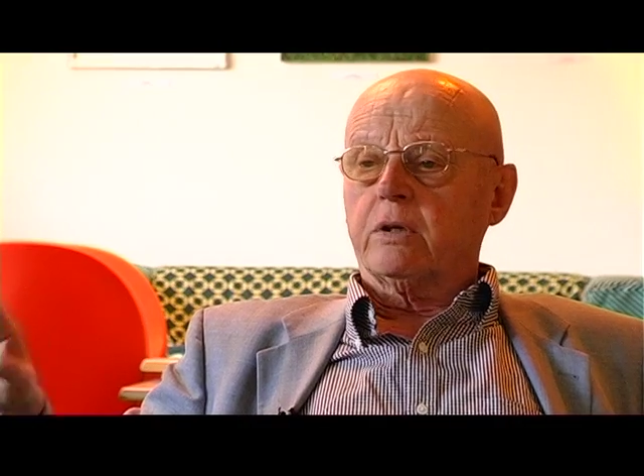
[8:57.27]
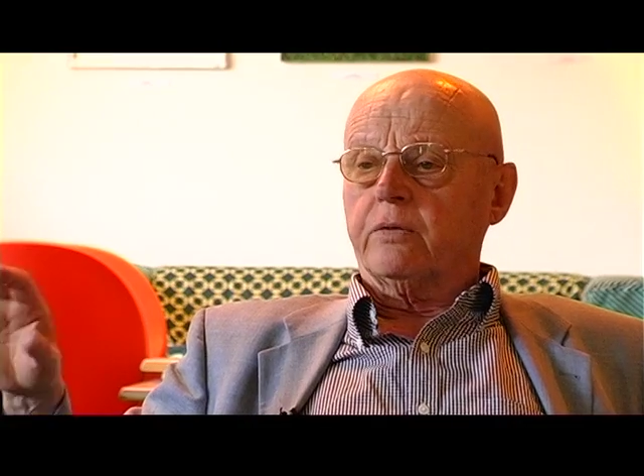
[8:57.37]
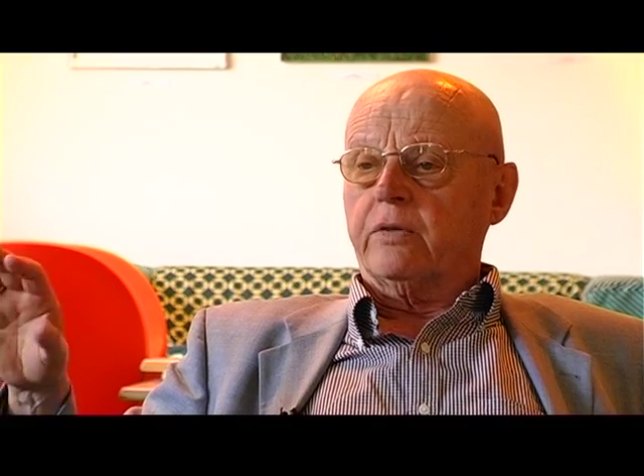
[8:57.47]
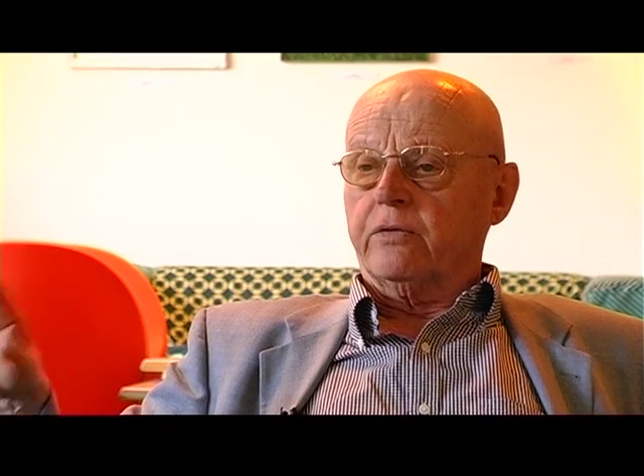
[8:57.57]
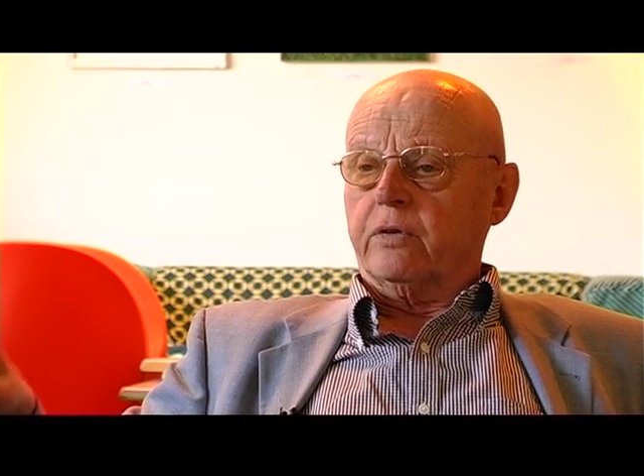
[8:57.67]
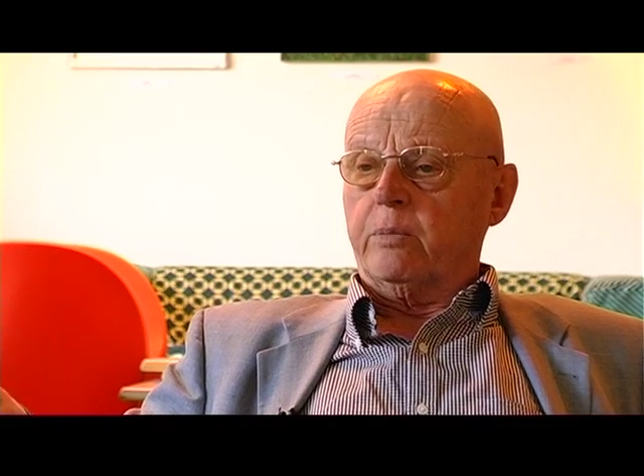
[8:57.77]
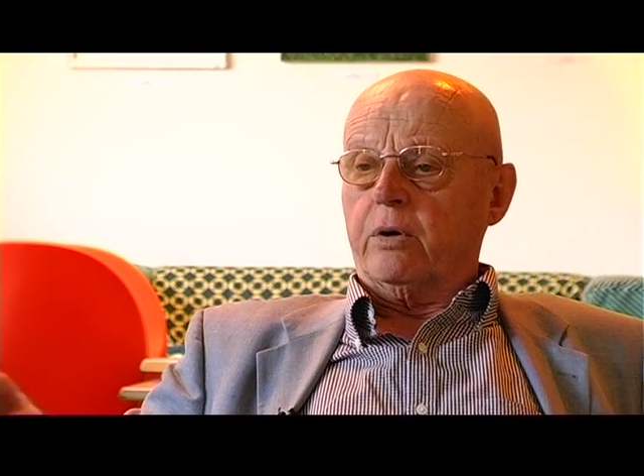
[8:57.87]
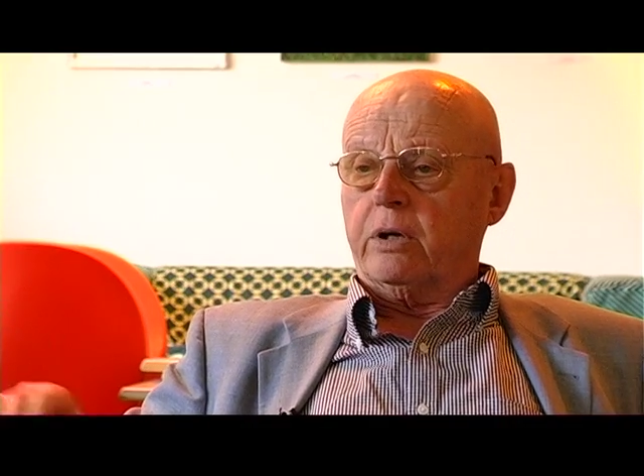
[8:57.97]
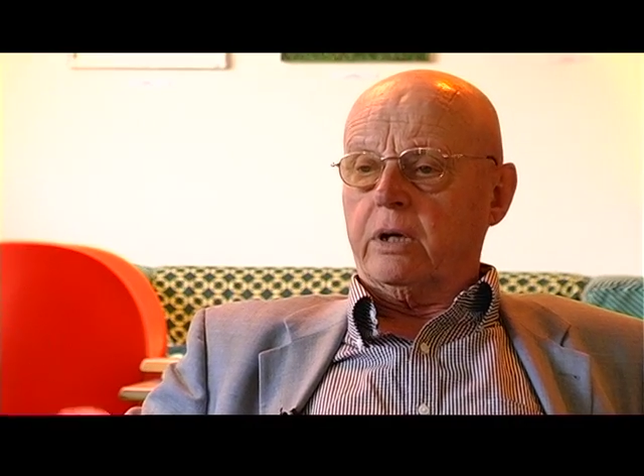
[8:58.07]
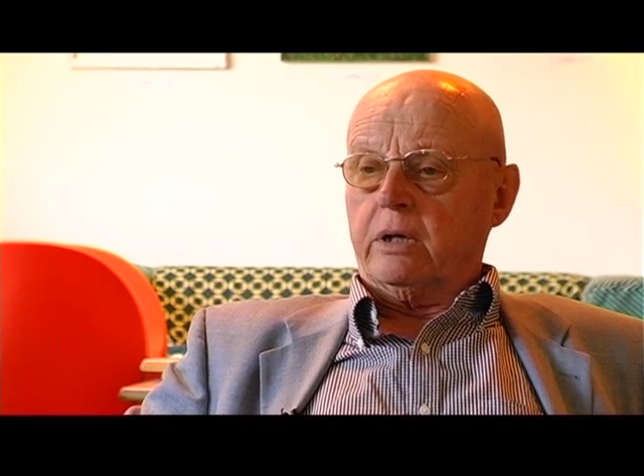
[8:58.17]
of
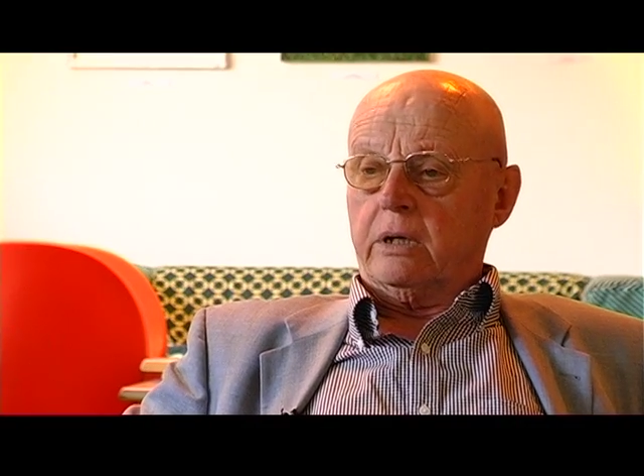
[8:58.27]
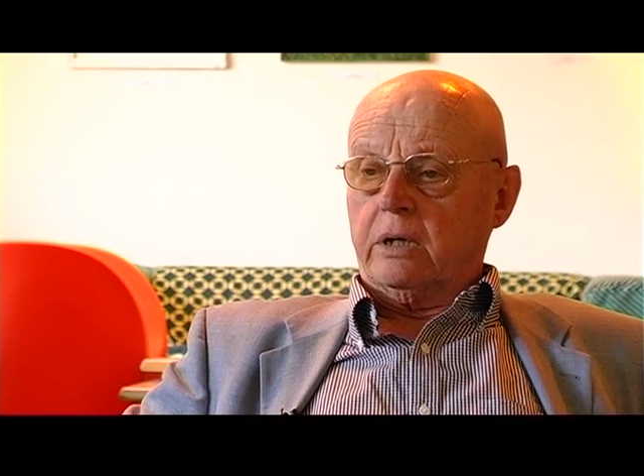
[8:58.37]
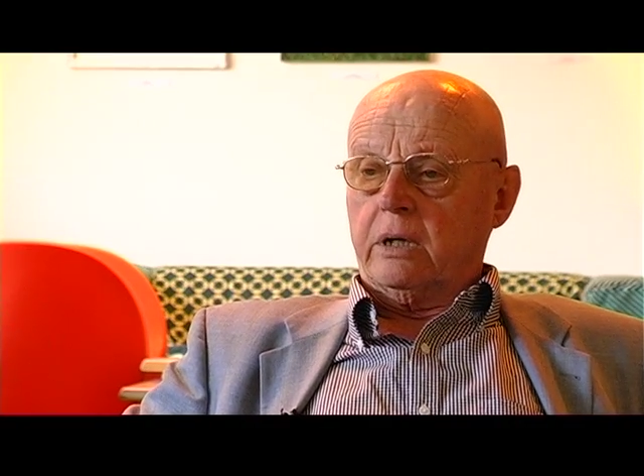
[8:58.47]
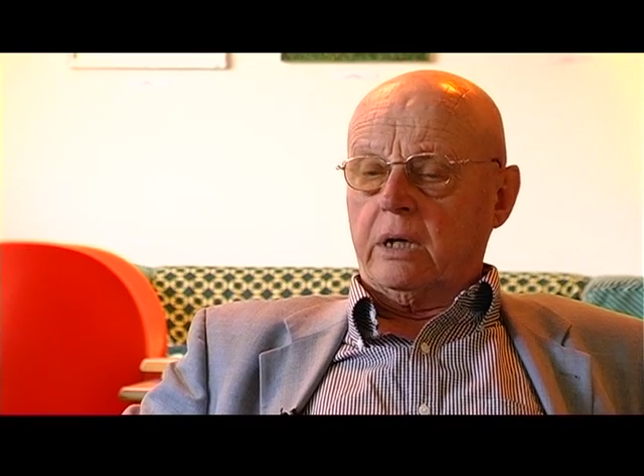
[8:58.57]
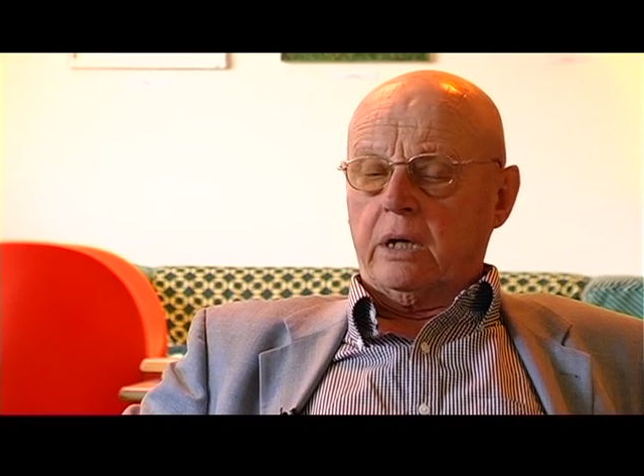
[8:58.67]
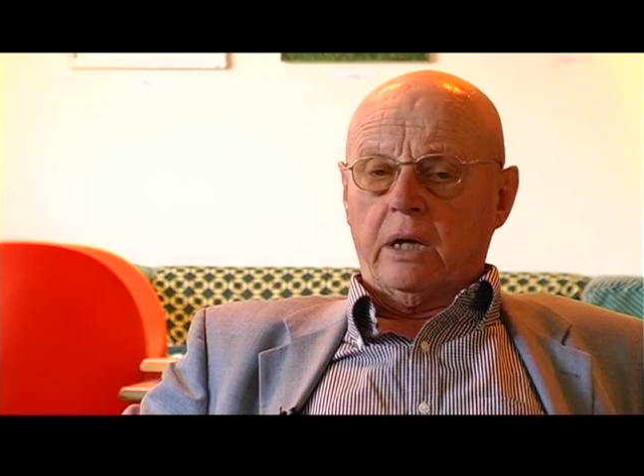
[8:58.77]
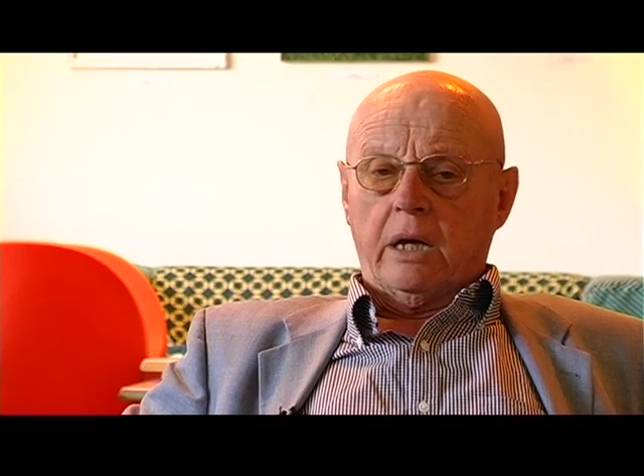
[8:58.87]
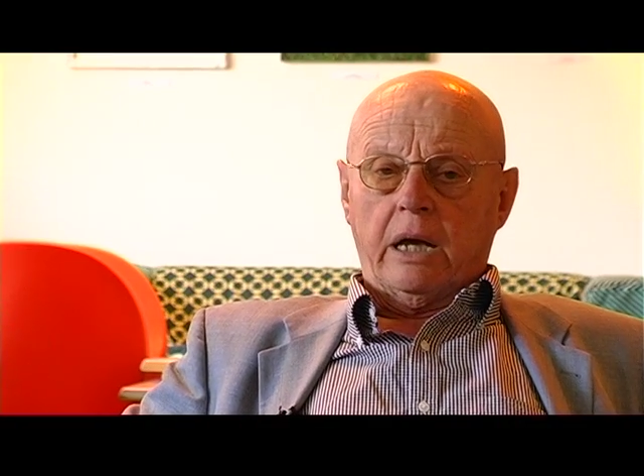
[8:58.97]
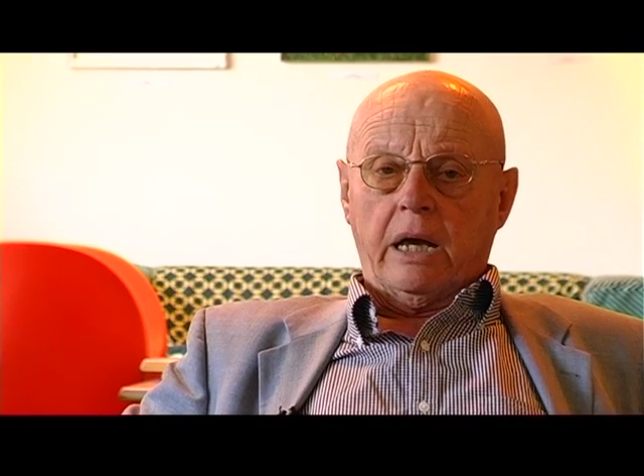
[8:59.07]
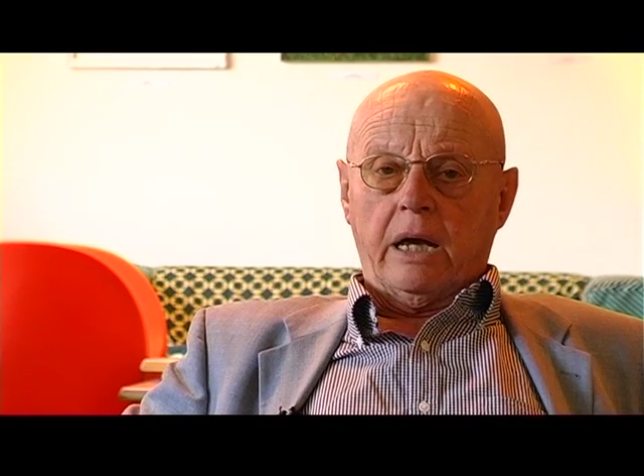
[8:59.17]
everybody.
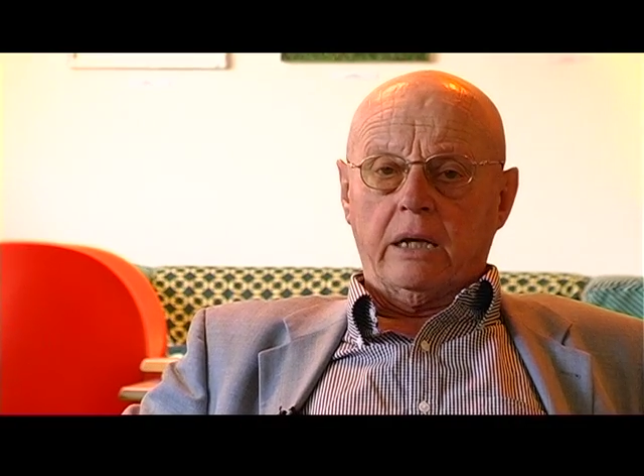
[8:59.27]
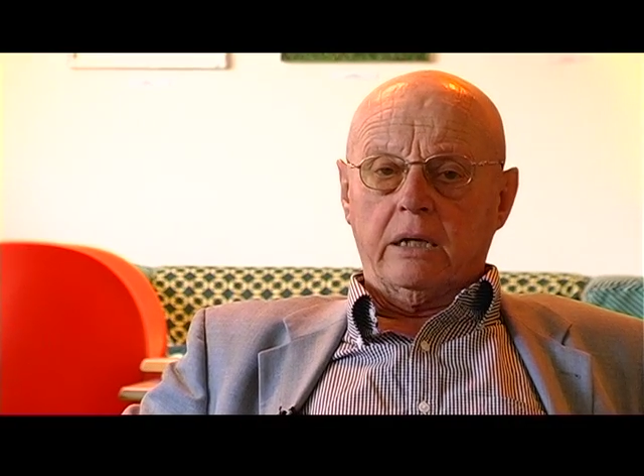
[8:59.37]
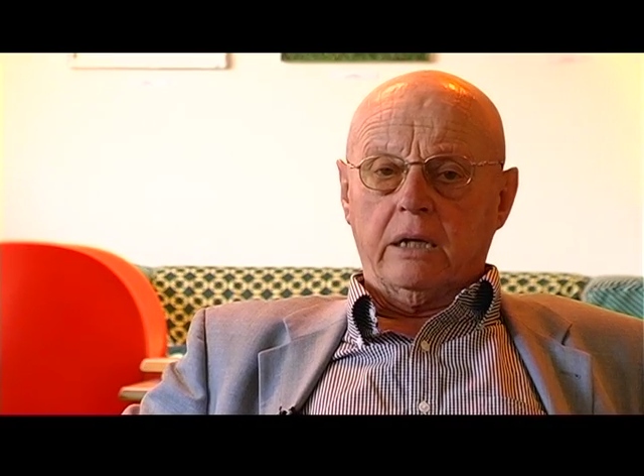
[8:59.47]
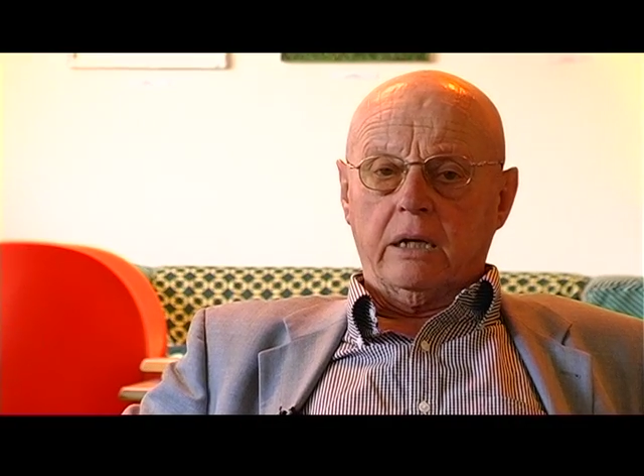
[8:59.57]
And